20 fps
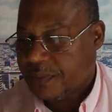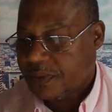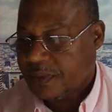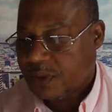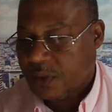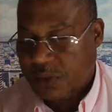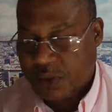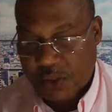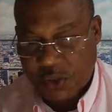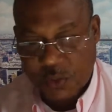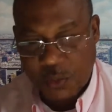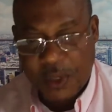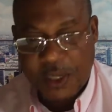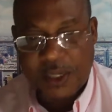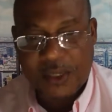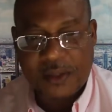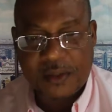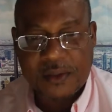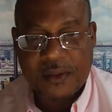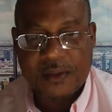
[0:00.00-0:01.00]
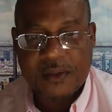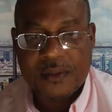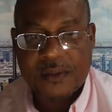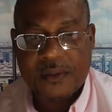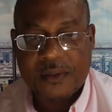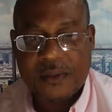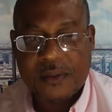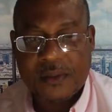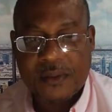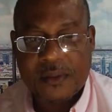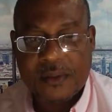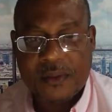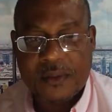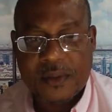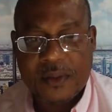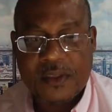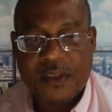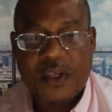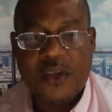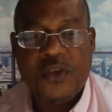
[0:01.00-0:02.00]
So just wait
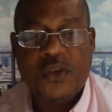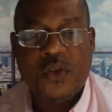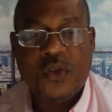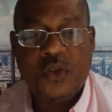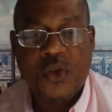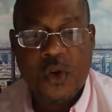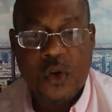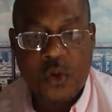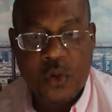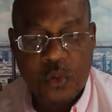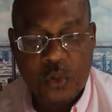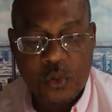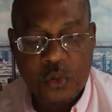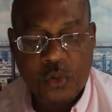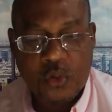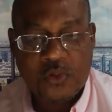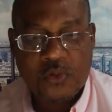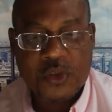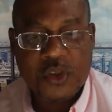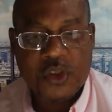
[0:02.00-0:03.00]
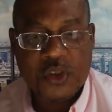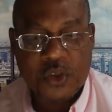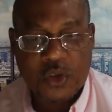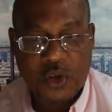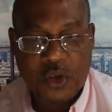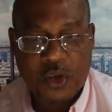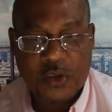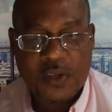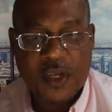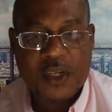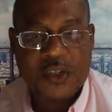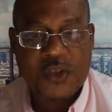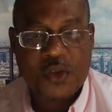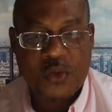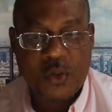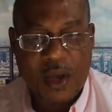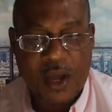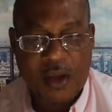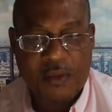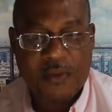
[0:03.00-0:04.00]
until you know for sure that
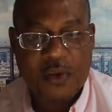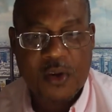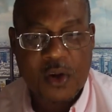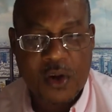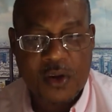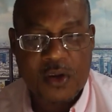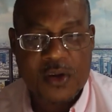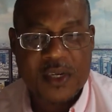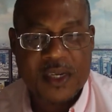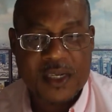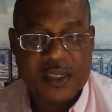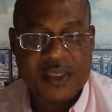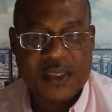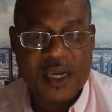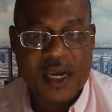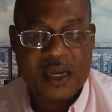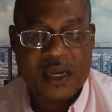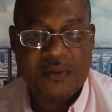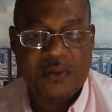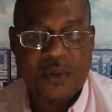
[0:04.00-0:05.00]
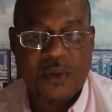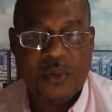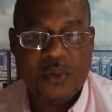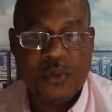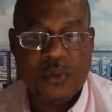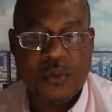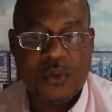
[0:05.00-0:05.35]
you have God on the inside of you